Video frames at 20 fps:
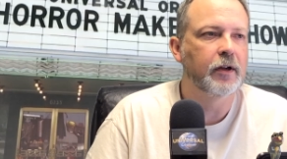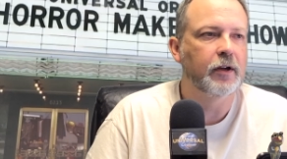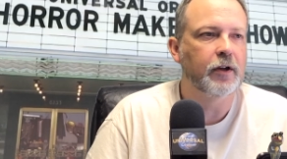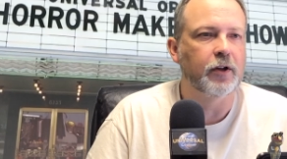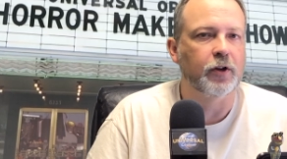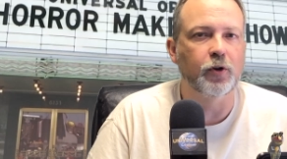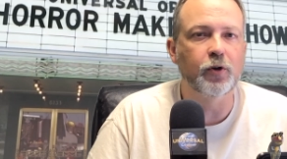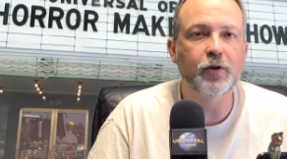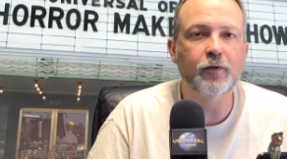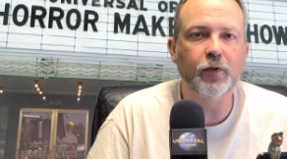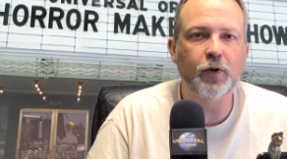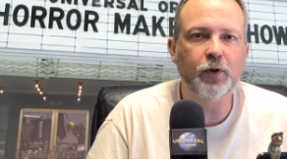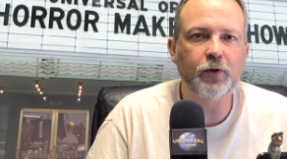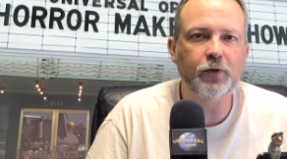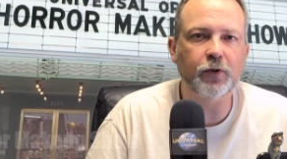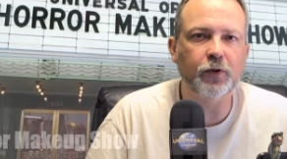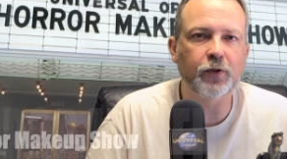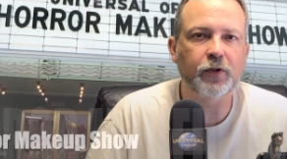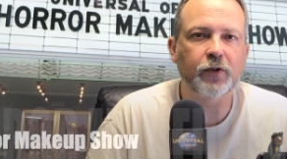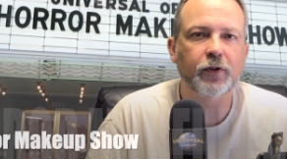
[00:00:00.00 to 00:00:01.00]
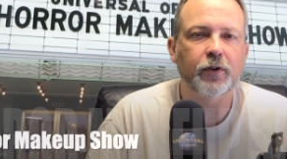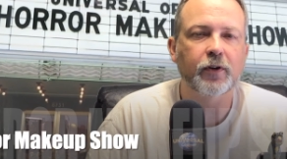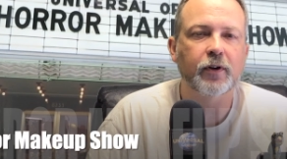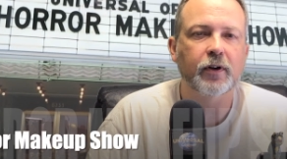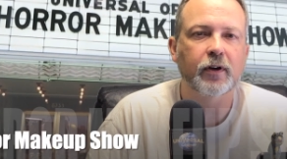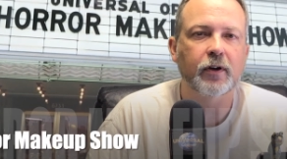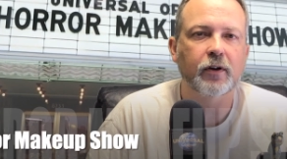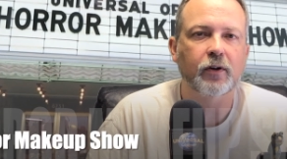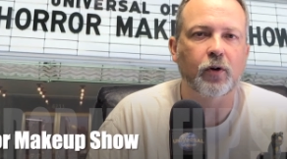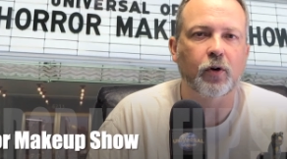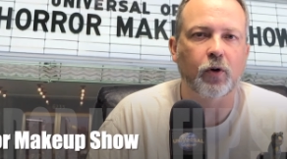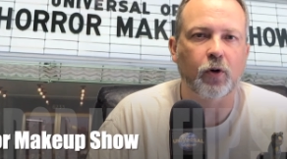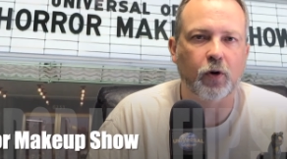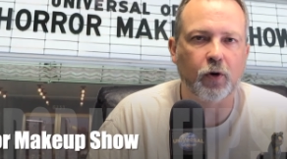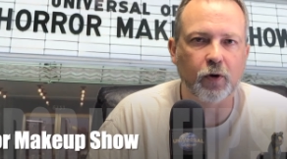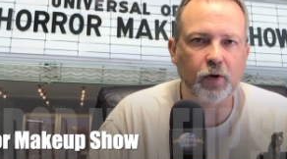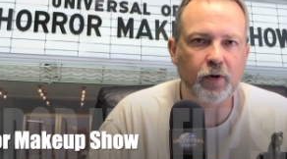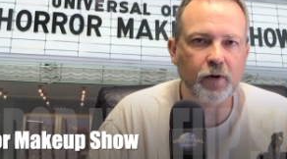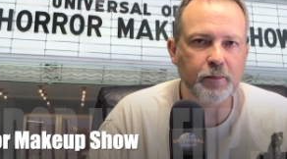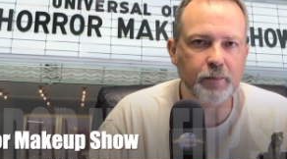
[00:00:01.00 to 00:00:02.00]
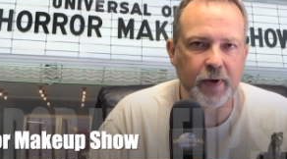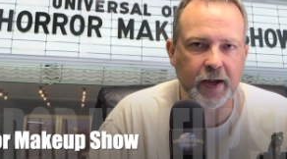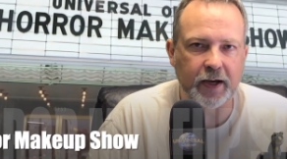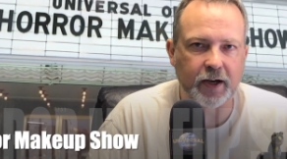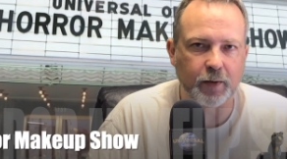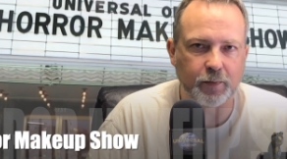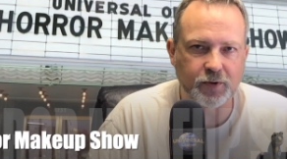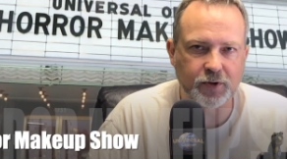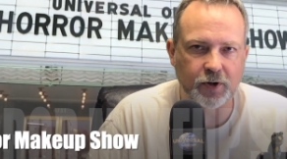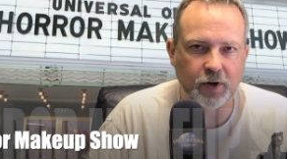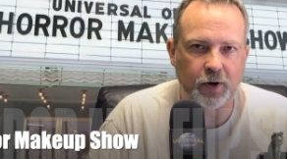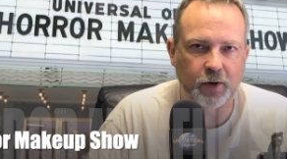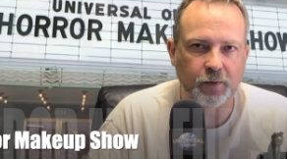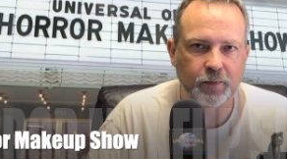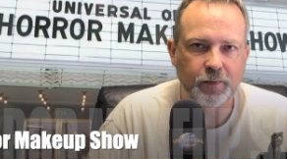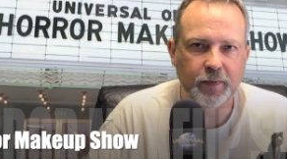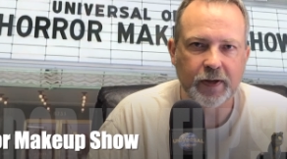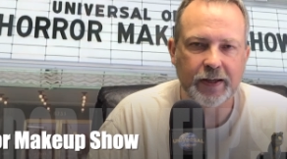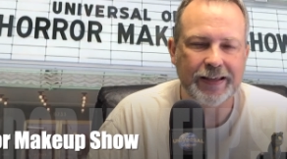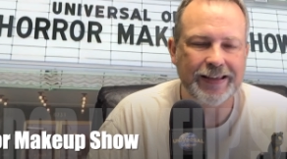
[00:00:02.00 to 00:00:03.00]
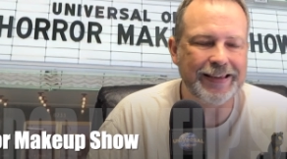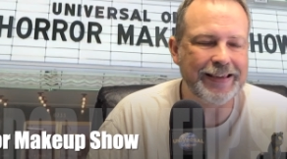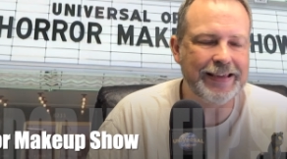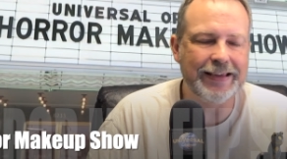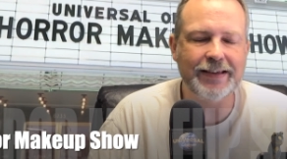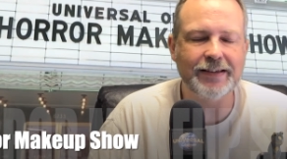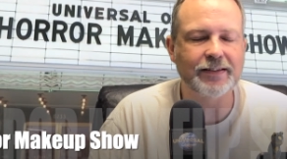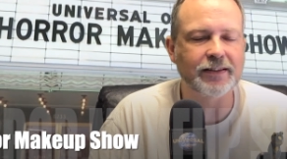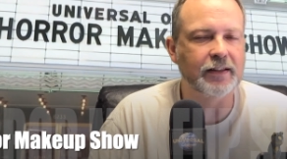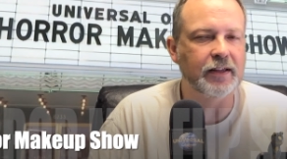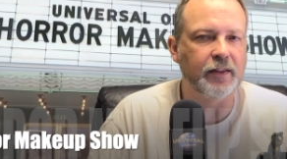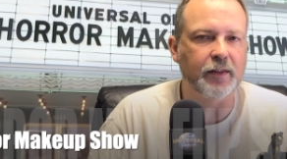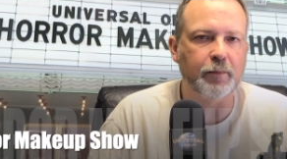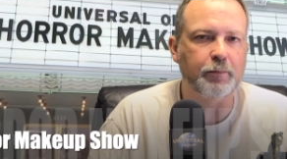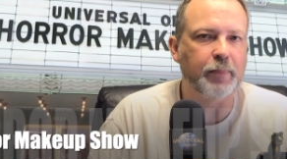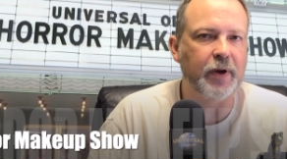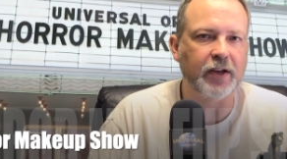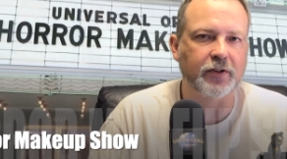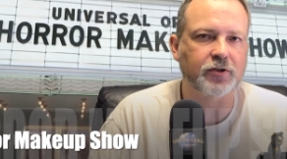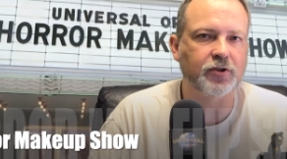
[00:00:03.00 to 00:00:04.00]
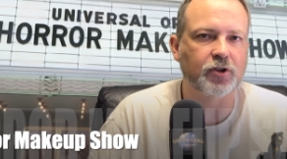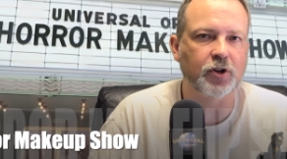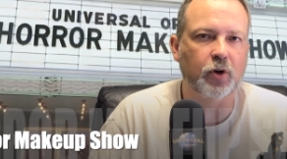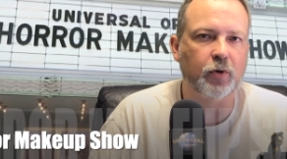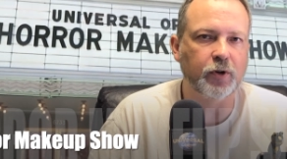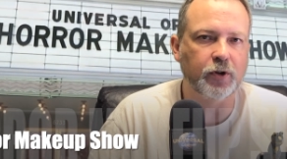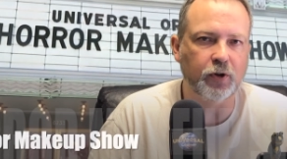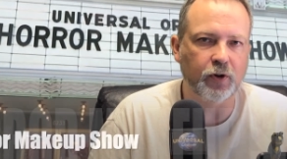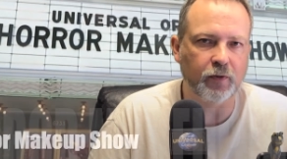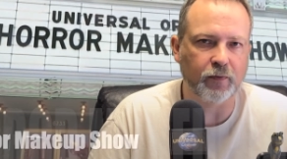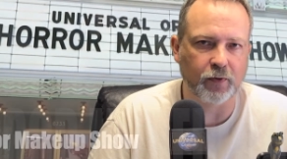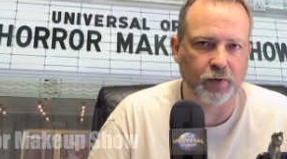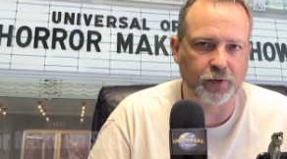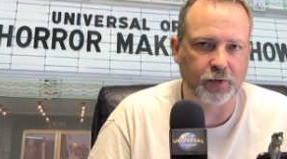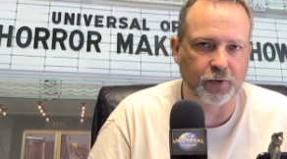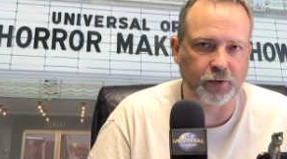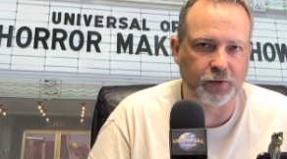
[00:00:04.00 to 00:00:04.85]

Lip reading: Universal's Horror and Makeup Show. Easily the best show in Universal